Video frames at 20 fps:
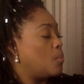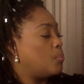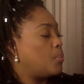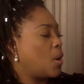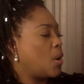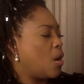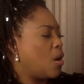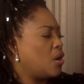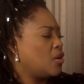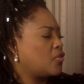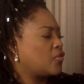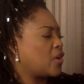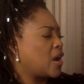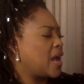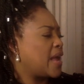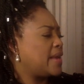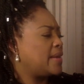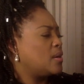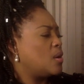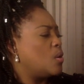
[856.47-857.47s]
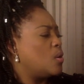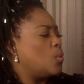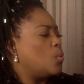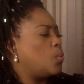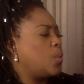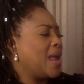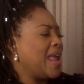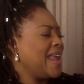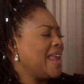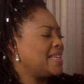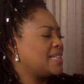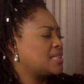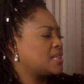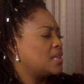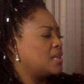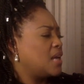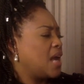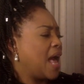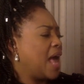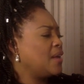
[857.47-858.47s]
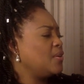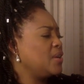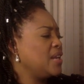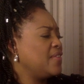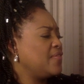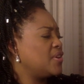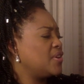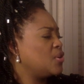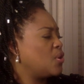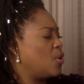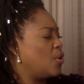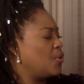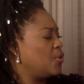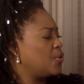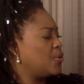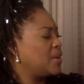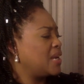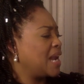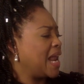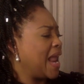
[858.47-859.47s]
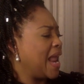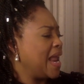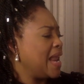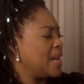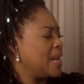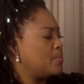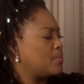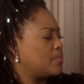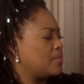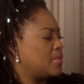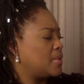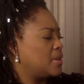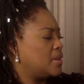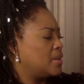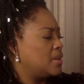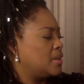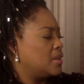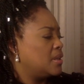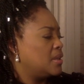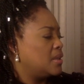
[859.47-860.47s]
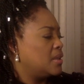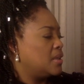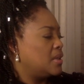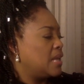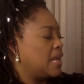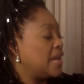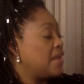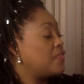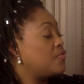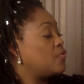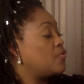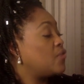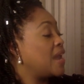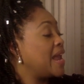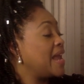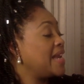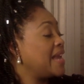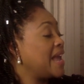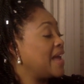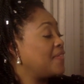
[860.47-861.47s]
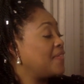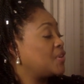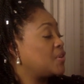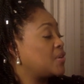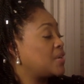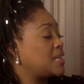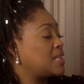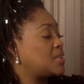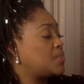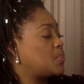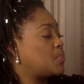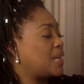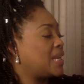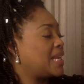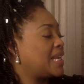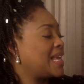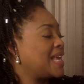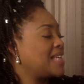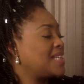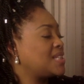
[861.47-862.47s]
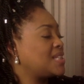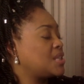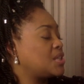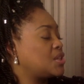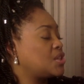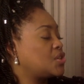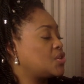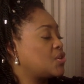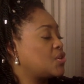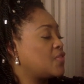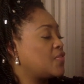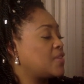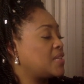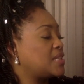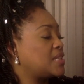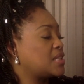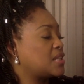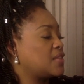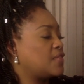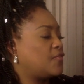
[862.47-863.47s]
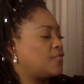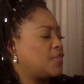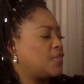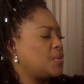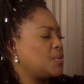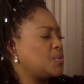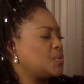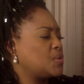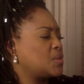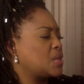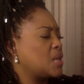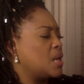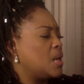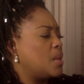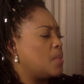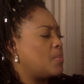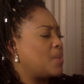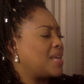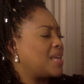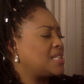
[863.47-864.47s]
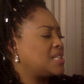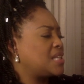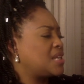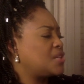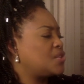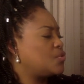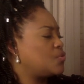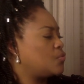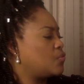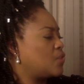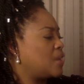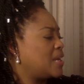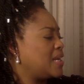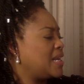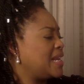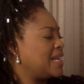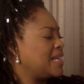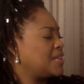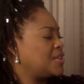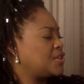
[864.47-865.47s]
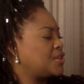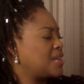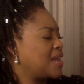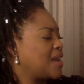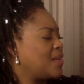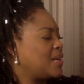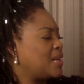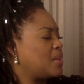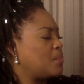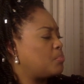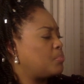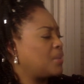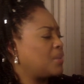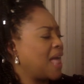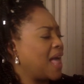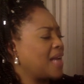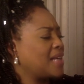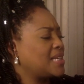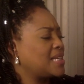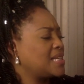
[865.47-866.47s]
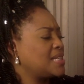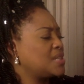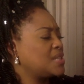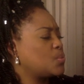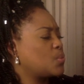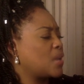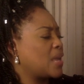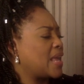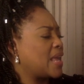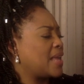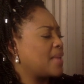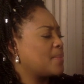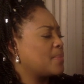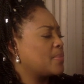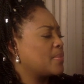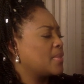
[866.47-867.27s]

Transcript: Paul cried, "Wait, I don't even know your name." He ran after us, but guests and servants, confused by such running and shouting, blocked his way.